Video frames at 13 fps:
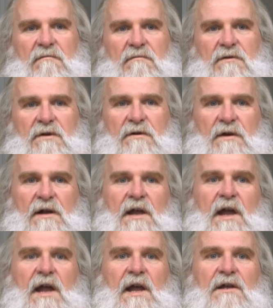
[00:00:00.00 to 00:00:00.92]
you're
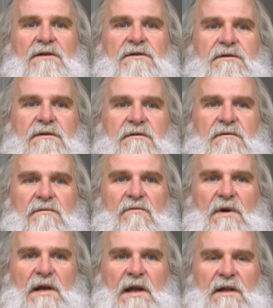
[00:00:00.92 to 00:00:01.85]
engaged,
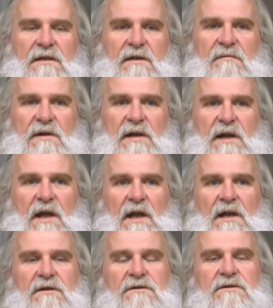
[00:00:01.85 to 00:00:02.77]
we get them
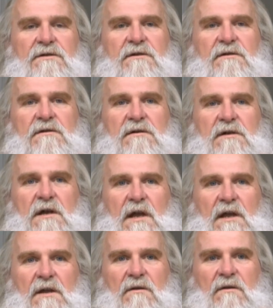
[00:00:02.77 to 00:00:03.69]
engaged,
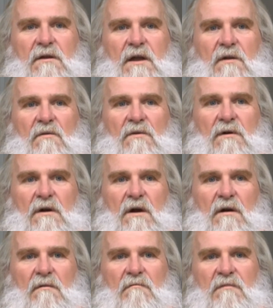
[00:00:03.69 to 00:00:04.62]
and we're
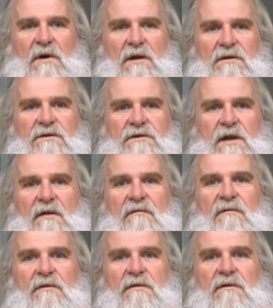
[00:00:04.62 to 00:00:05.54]
a much
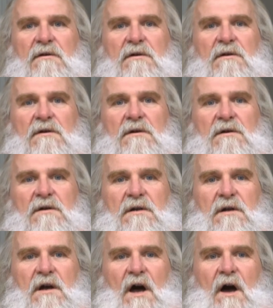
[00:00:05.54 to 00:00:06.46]
safer
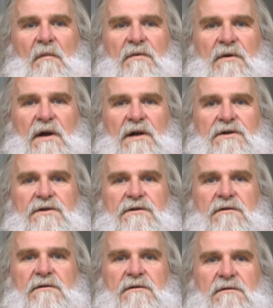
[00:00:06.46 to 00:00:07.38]

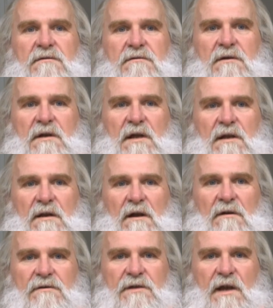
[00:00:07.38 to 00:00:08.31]
operation, and
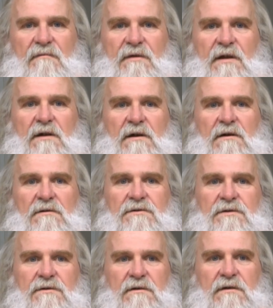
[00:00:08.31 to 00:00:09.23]
our safety
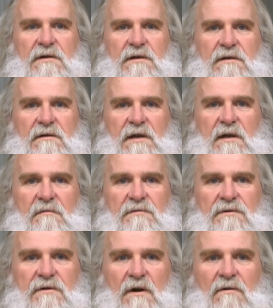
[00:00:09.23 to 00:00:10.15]
culture
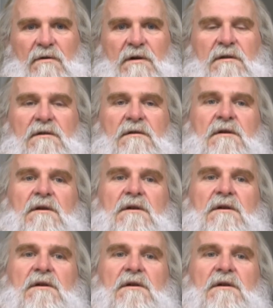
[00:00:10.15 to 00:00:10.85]
keeps growing